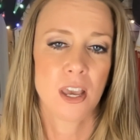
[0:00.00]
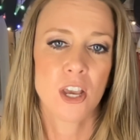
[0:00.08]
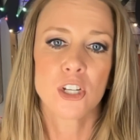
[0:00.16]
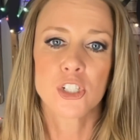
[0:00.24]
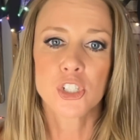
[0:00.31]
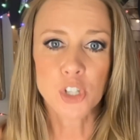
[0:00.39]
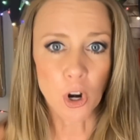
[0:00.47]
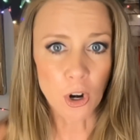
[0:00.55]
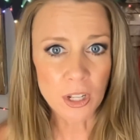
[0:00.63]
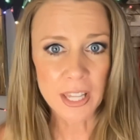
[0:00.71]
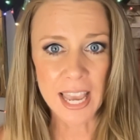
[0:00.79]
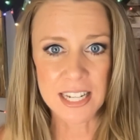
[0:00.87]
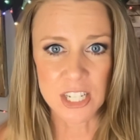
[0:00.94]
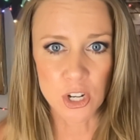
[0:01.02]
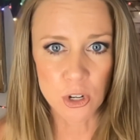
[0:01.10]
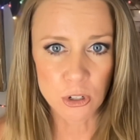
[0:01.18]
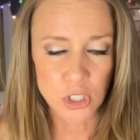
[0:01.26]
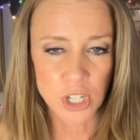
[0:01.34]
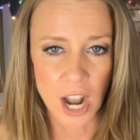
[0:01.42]
Certainly as a
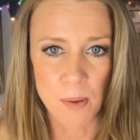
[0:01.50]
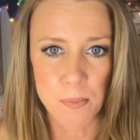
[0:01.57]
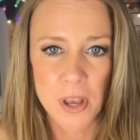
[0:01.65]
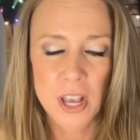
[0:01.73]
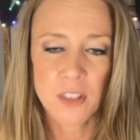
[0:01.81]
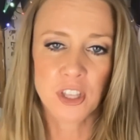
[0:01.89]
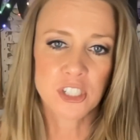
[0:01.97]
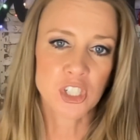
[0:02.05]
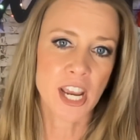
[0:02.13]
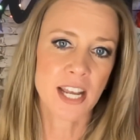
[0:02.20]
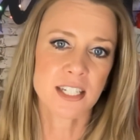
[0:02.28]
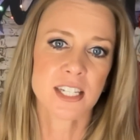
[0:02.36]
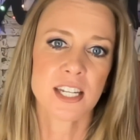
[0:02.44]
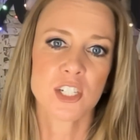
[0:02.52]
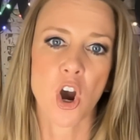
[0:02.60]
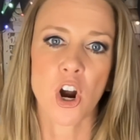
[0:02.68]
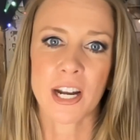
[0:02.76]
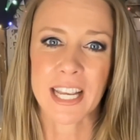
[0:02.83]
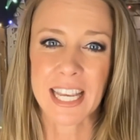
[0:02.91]
new shop, the chances
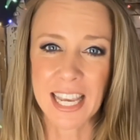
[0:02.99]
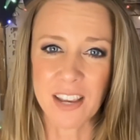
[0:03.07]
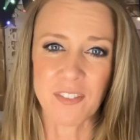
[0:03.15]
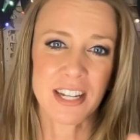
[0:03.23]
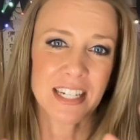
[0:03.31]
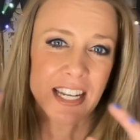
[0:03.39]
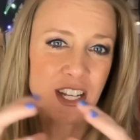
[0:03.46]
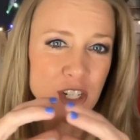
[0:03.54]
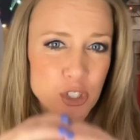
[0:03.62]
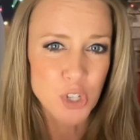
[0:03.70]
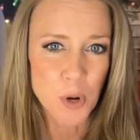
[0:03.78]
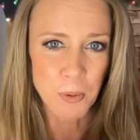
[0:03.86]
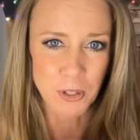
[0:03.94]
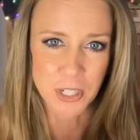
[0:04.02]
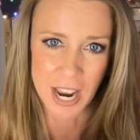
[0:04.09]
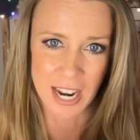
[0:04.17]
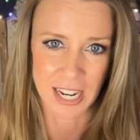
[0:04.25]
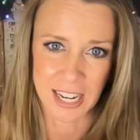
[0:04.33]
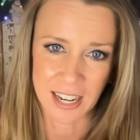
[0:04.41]
are even super
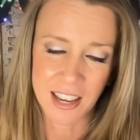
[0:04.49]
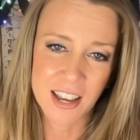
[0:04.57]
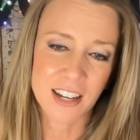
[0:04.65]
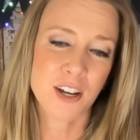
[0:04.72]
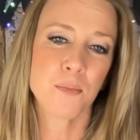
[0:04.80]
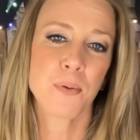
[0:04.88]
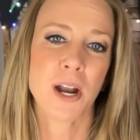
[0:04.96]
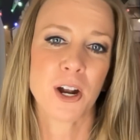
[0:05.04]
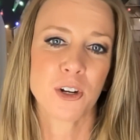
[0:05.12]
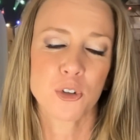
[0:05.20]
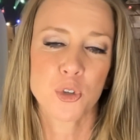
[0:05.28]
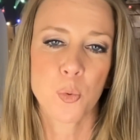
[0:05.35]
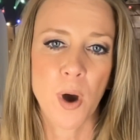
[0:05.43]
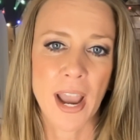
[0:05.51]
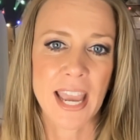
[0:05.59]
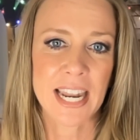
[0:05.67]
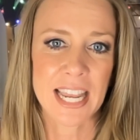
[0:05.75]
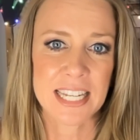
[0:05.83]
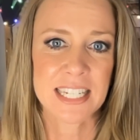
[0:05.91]
tiny compared to what
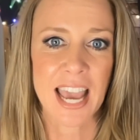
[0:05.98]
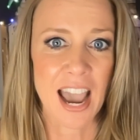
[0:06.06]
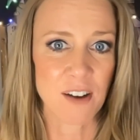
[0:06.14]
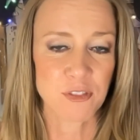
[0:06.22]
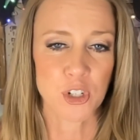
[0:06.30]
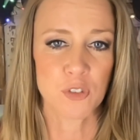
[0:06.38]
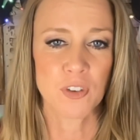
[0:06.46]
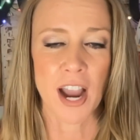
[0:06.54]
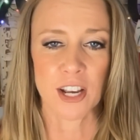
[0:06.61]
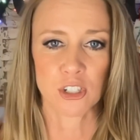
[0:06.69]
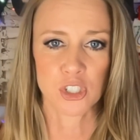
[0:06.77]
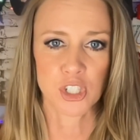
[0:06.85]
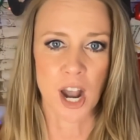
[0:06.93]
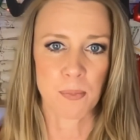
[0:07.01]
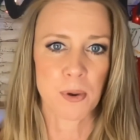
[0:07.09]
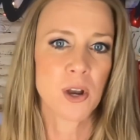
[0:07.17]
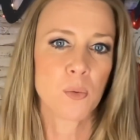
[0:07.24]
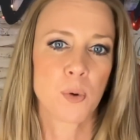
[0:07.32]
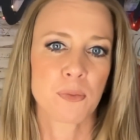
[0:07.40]
it is after you've got your shop
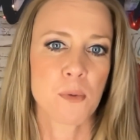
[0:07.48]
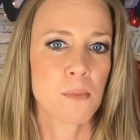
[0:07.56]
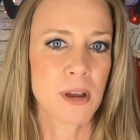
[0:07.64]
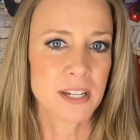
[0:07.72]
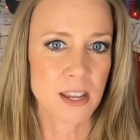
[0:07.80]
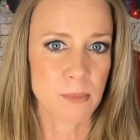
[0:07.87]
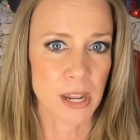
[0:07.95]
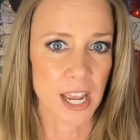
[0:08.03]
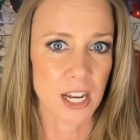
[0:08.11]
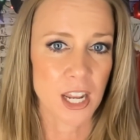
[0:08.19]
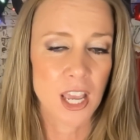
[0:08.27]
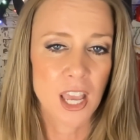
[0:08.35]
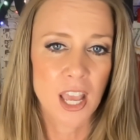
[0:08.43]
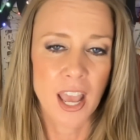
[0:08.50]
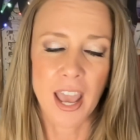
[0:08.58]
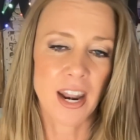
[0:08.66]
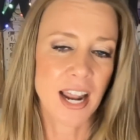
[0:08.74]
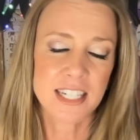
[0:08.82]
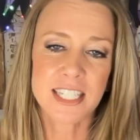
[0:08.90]
with momentum in it.
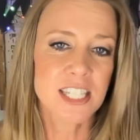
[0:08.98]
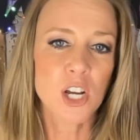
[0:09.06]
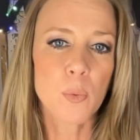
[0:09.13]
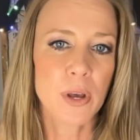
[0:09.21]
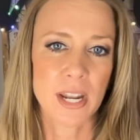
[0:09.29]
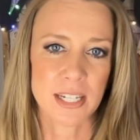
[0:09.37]
And I still wouldn't